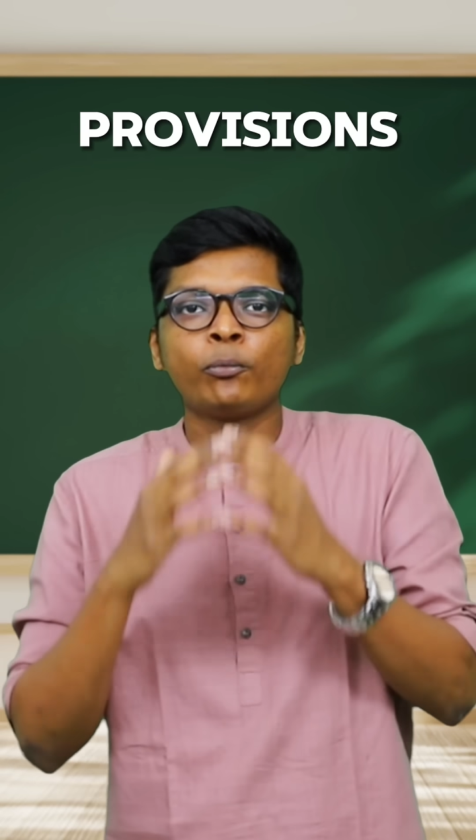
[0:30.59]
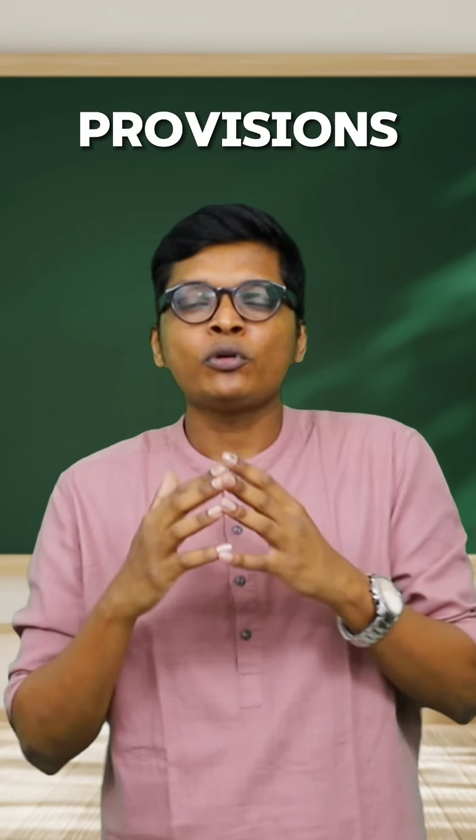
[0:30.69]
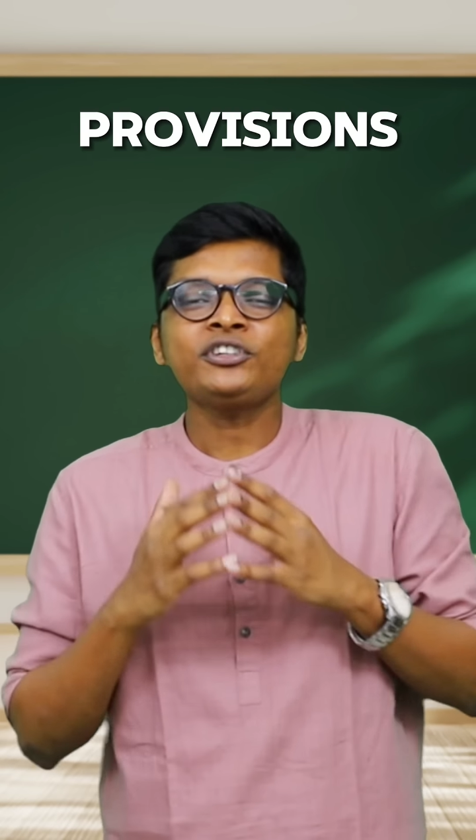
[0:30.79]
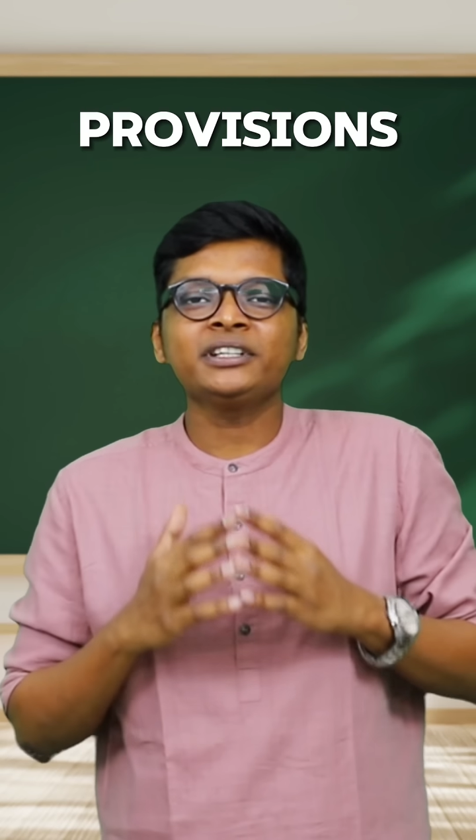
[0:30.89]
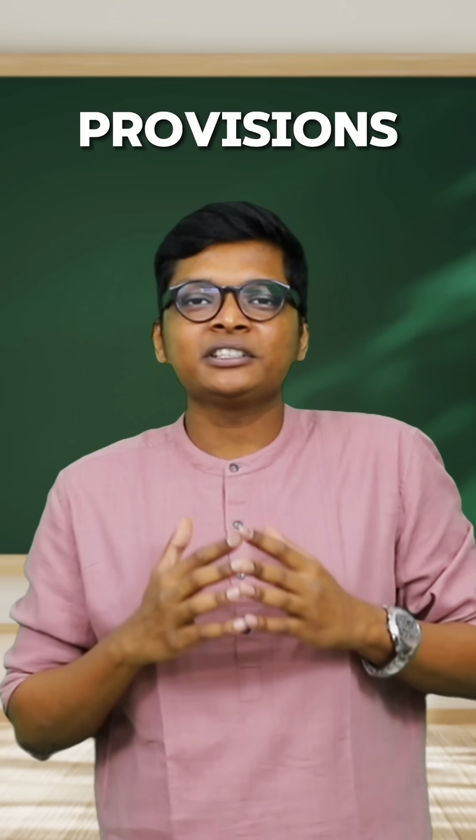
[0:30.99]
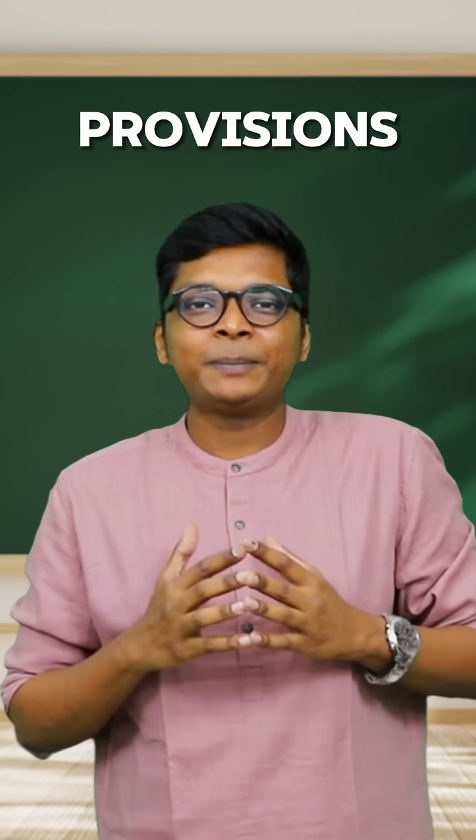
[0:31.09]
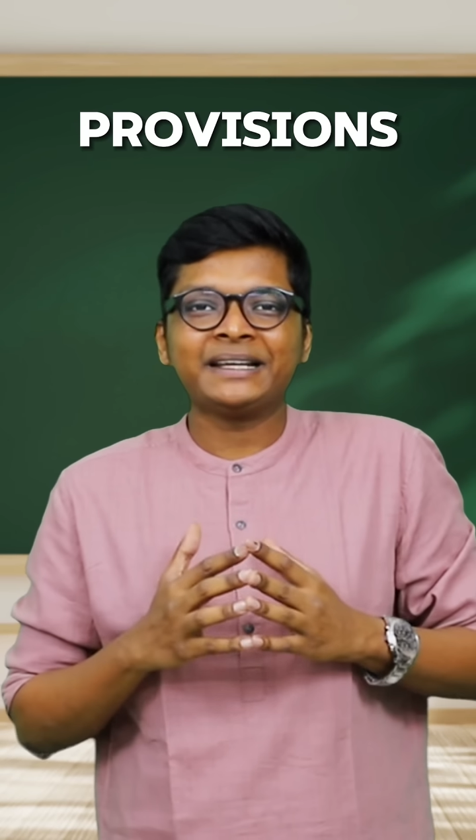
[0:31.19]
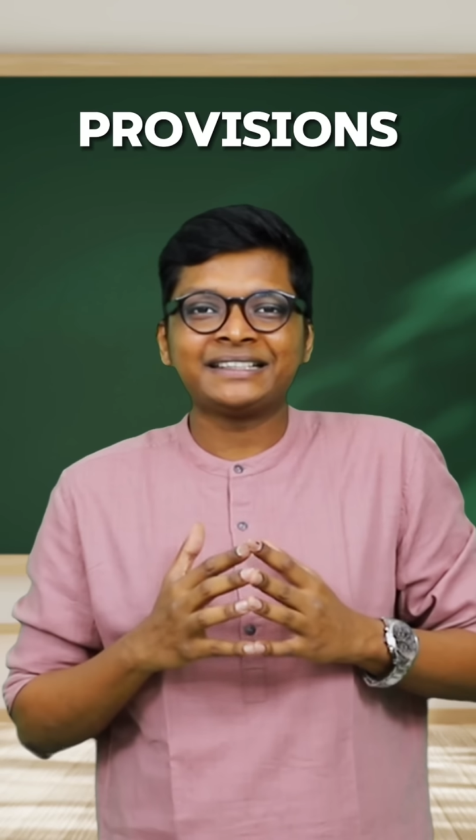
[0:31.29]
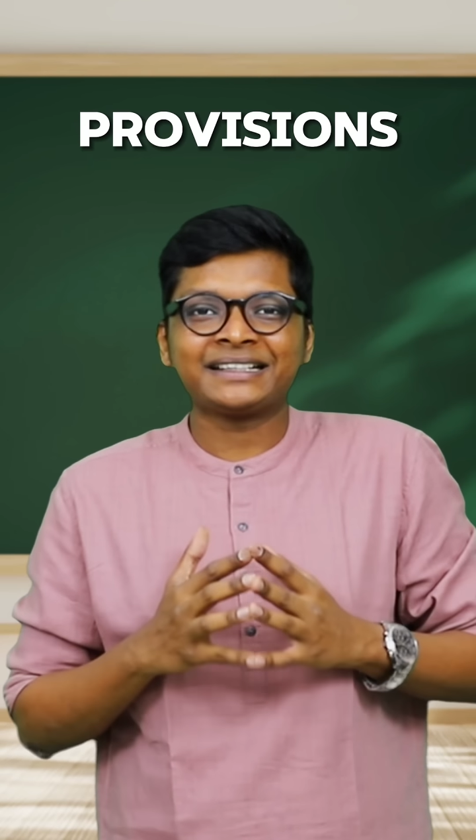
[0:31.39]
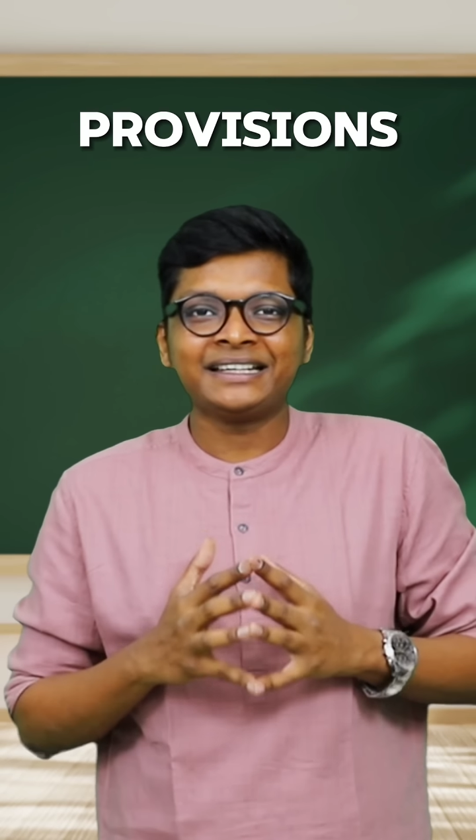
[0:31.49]
Provision is
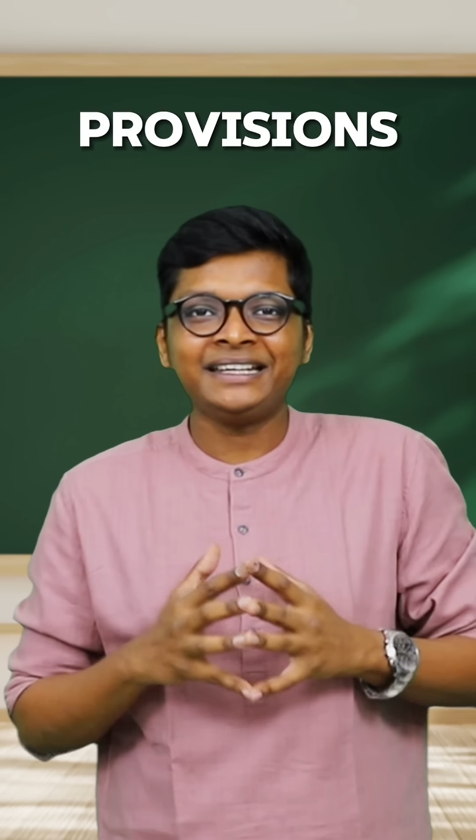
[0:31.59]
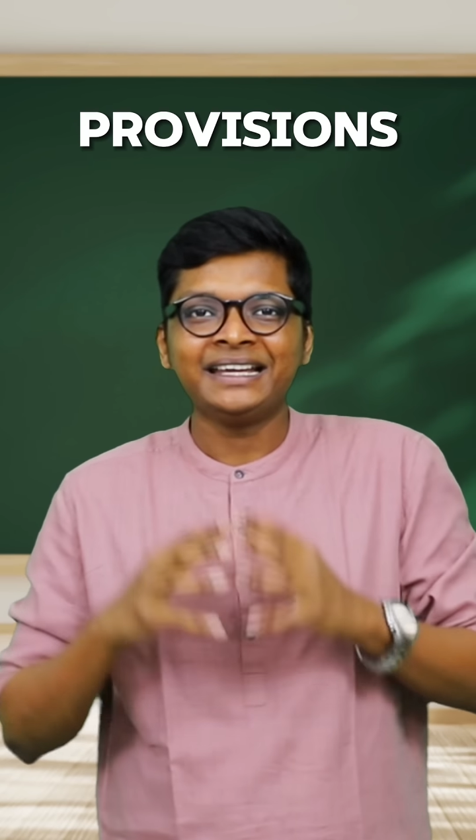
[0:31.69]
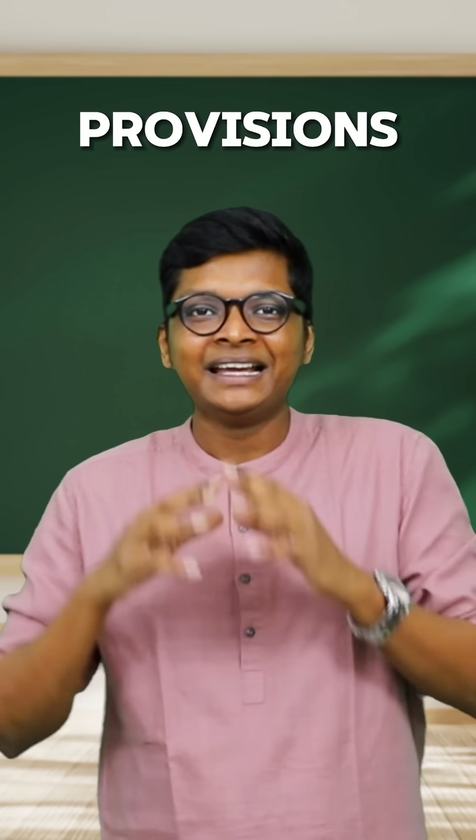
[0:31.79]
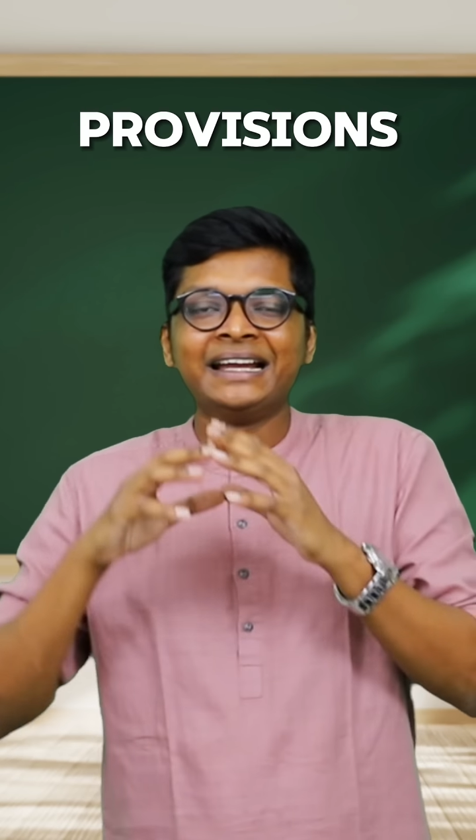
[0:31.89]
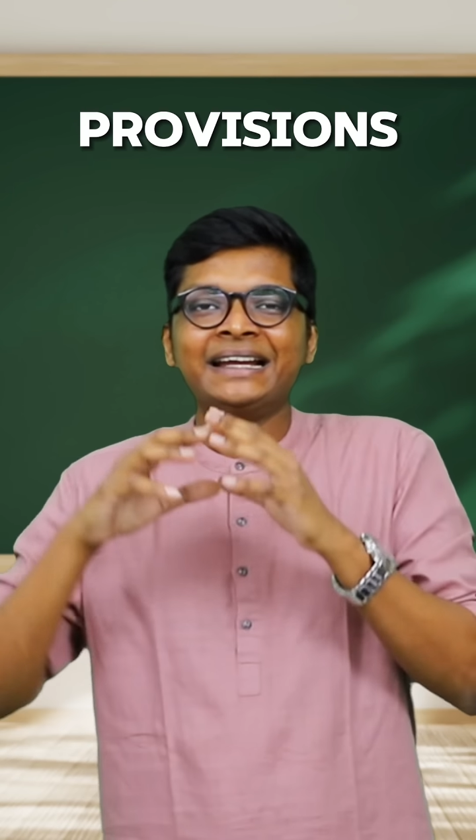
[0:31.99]
basically